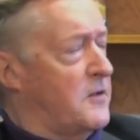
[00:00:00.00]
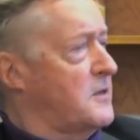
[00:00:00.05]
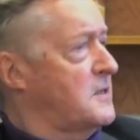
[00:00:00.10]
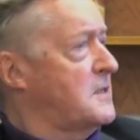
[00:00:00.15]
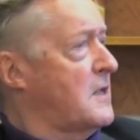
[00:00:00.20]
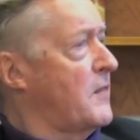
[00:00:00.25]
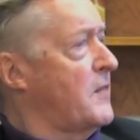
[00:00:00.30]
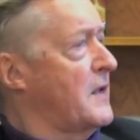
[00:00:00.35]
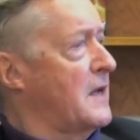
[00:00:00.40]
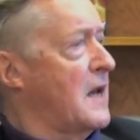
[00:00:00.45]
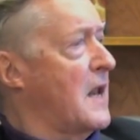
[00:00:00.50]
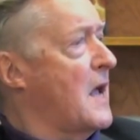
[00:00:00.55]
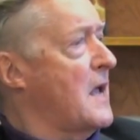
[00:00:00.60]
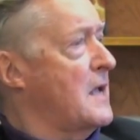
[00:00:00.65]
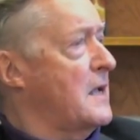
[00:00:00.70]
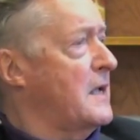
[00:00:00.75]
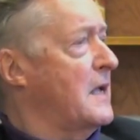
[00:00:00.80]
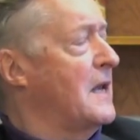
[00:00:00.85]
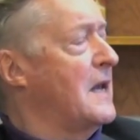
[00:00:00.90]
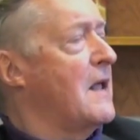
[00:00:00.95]
there are something
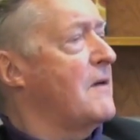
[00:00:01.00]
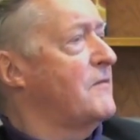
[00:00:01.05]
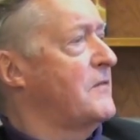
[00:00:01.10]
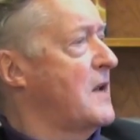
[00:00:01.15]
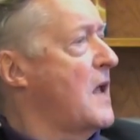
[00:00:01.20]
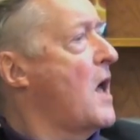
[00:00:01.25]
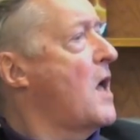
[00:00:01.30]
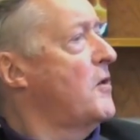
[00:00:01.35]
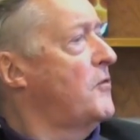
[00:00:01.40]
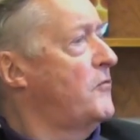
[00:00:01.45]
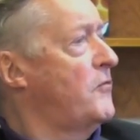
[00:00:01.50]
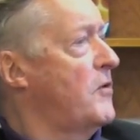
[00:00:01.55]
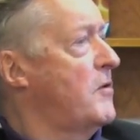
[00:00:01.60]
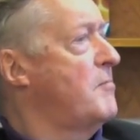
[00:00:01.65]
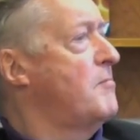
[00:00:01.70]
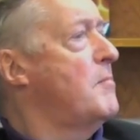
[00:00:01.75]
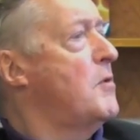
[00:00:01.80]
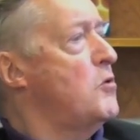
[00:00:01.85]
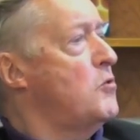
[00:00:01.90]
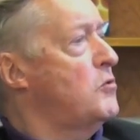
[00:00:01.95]
like
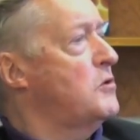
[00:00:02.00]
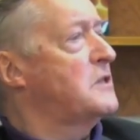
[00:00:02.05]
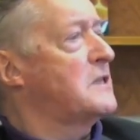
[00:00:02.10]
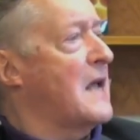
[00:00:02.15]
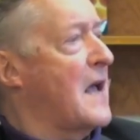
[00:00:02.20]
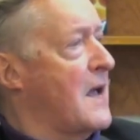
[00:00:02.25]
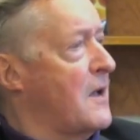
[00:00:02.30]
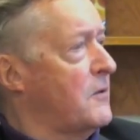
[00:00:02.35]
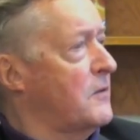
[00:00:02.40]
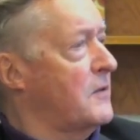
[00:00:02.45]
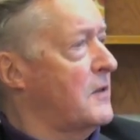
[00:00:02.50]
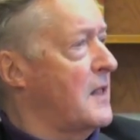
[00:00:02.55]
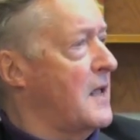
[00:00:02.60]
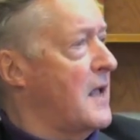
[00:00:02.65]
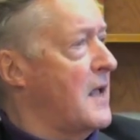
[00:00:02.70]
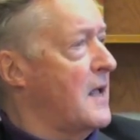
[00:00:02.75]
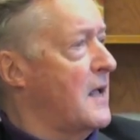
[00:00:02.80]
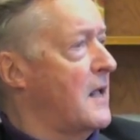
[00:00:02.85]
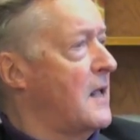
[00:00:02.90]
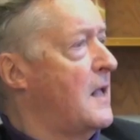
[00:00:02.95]
1,100 MOOCs out
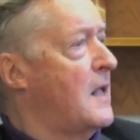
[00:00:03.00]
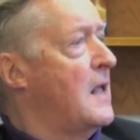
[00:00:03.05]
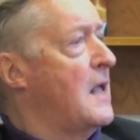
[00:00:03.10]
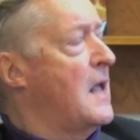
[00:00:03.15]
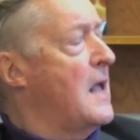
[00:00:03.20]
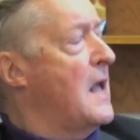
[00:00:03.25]
there.